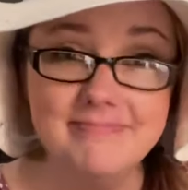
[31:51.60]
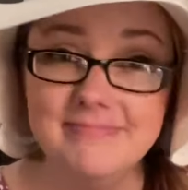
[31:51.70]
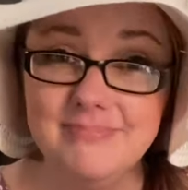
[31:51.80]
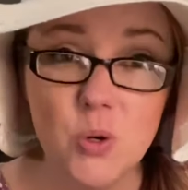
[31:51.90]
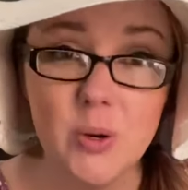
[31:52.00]

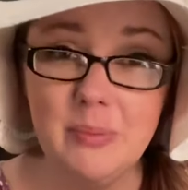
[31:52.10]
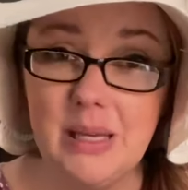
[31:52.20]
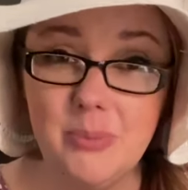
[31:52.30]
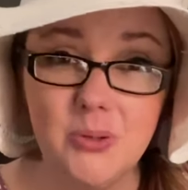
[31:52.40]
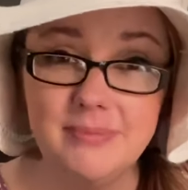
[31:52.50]
Poor
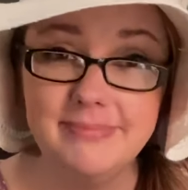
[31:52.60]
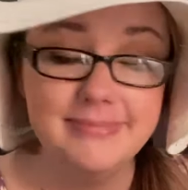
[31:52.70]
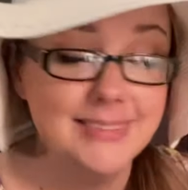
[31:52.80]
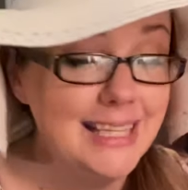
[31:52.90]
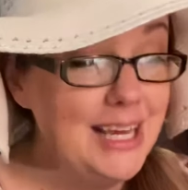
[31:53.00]
people.
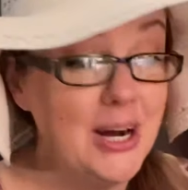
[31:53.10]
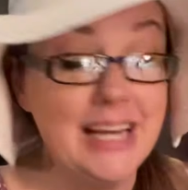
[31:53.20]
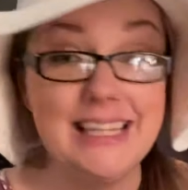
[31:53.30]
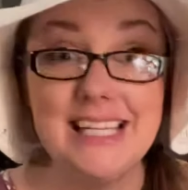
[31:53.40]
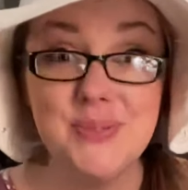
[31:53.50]
All right,
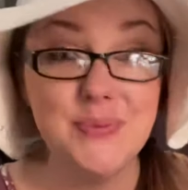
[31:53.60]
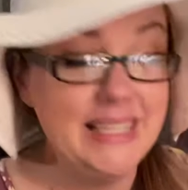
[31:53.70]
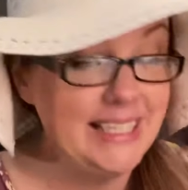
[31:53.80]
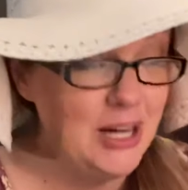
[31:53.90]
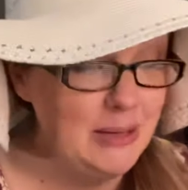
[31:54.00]
let's
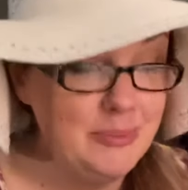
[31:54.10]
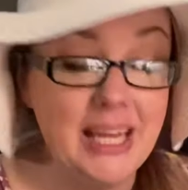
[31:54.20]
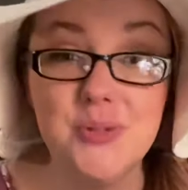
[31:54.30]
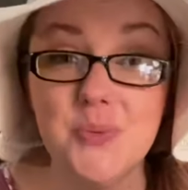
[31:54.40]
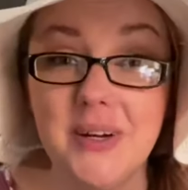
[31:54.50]
read on
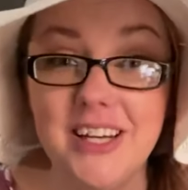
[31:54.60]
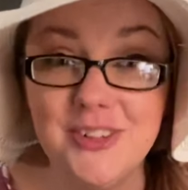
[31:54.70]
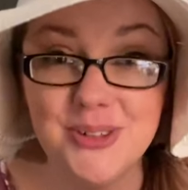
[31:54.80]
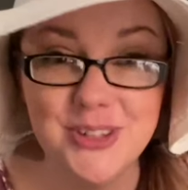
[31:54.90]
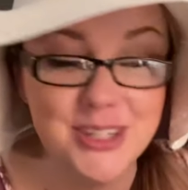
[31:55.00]
page
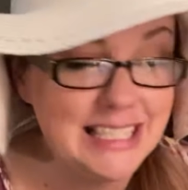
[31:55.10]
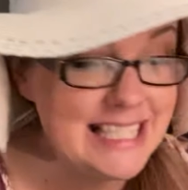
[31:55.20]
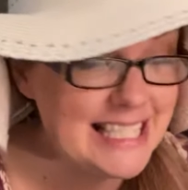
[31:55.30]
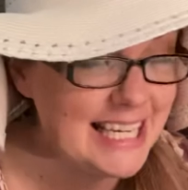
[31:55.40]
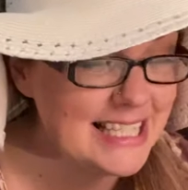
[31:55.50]

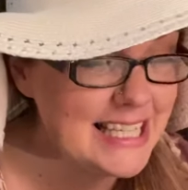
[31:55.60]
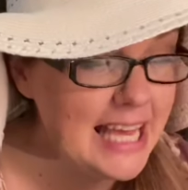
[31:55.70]
136.